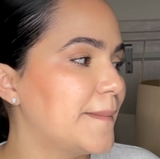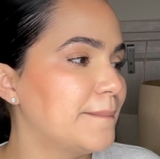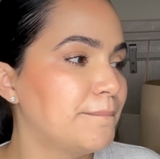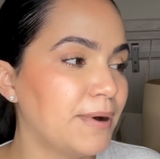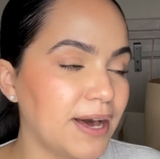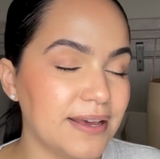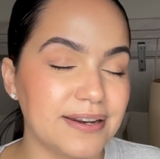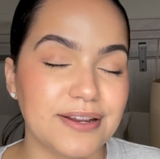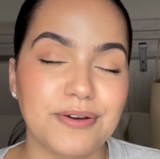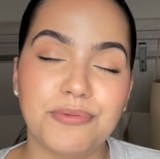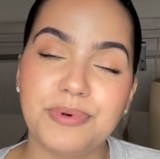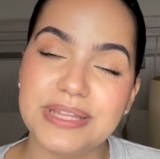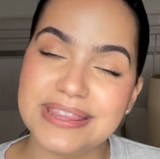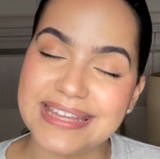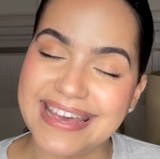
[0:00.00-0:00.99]
But
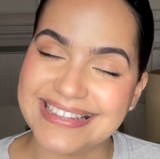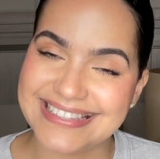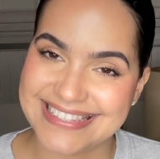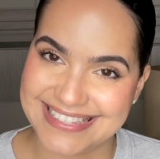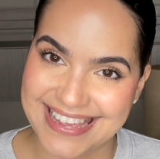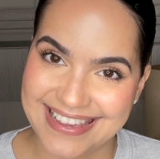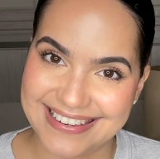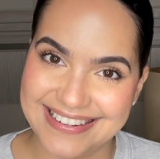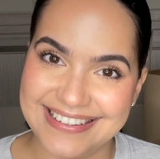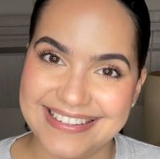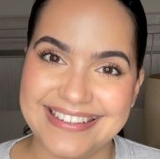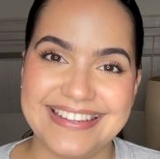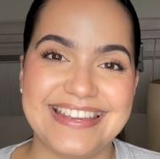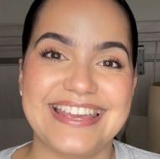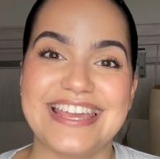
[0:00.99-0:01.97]
with that said,
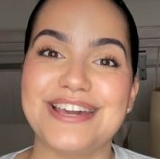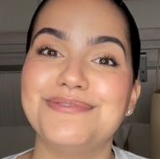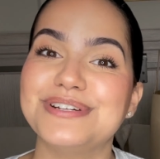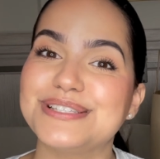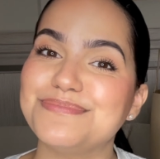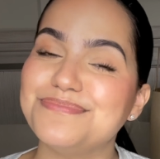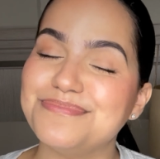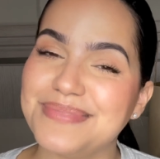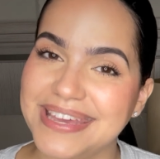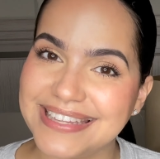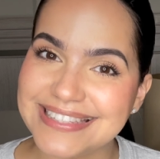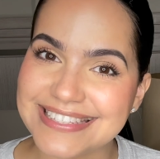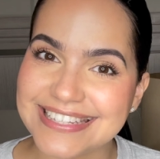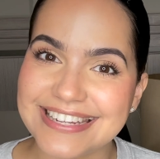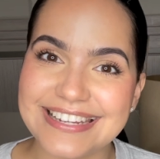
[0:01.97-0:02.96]
it was
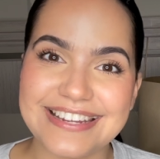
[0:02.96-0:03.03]
meant